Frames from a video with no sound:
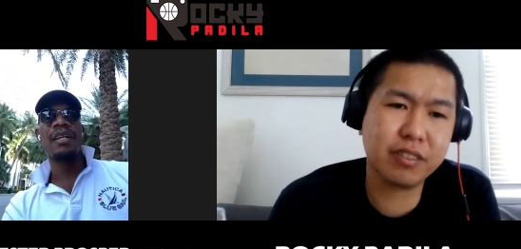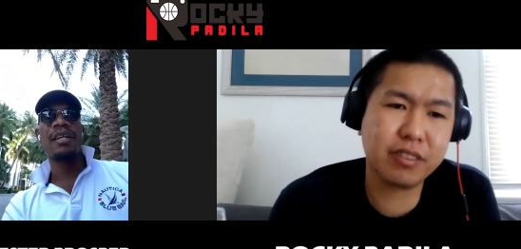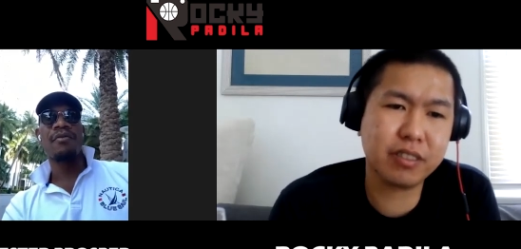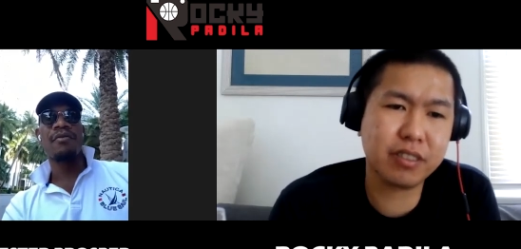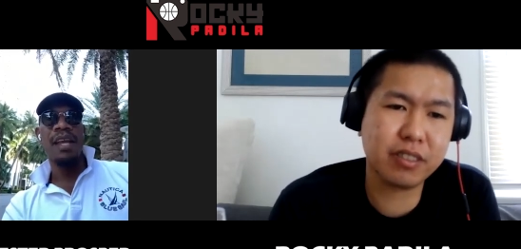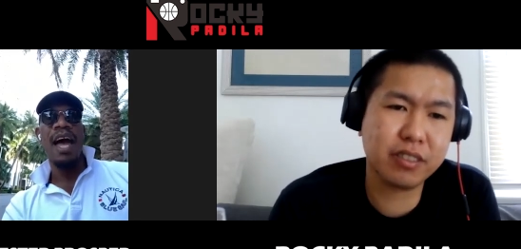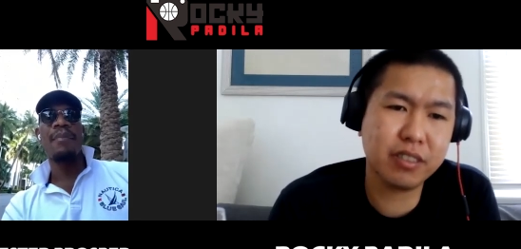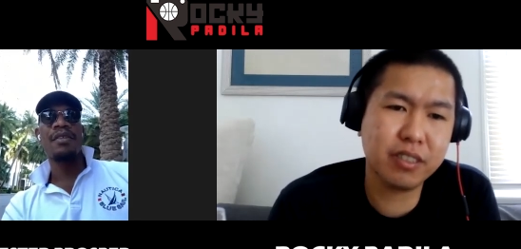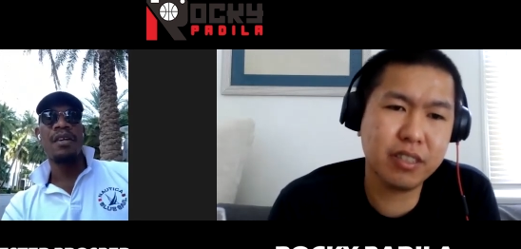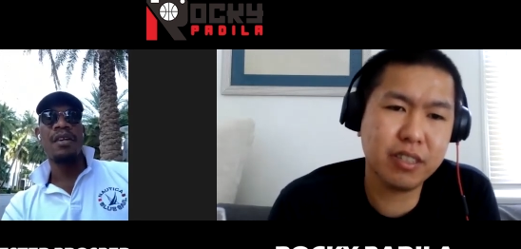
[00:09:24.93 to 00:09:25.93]
Speaker 1: rehabbing.
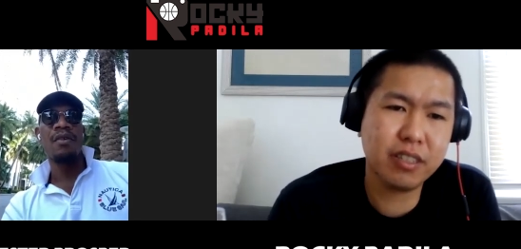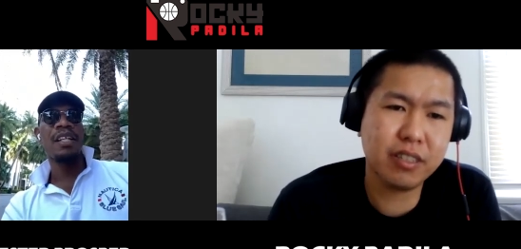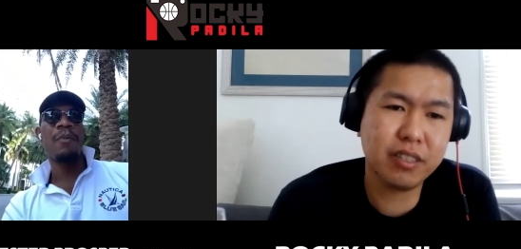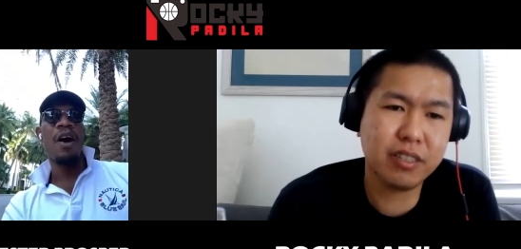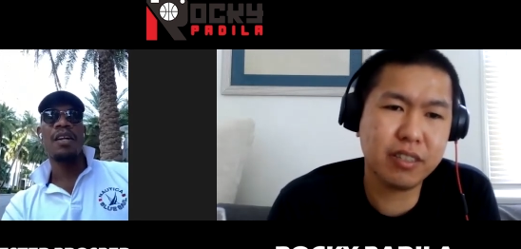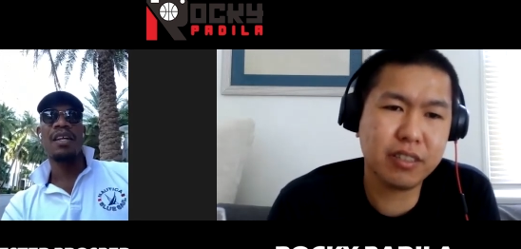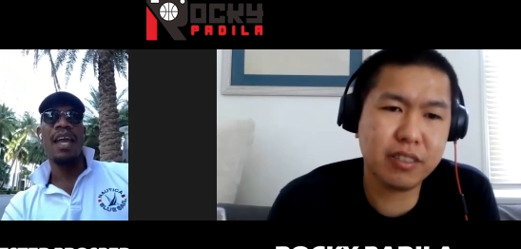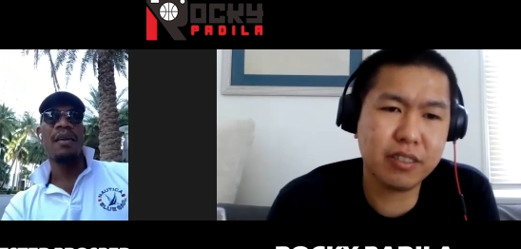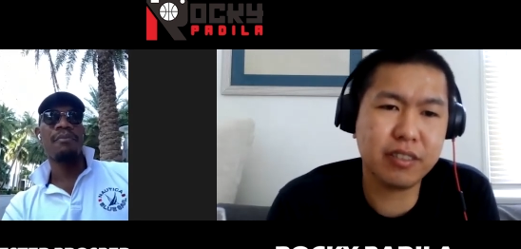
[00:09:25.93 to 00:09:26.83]
You know, it's part of the game.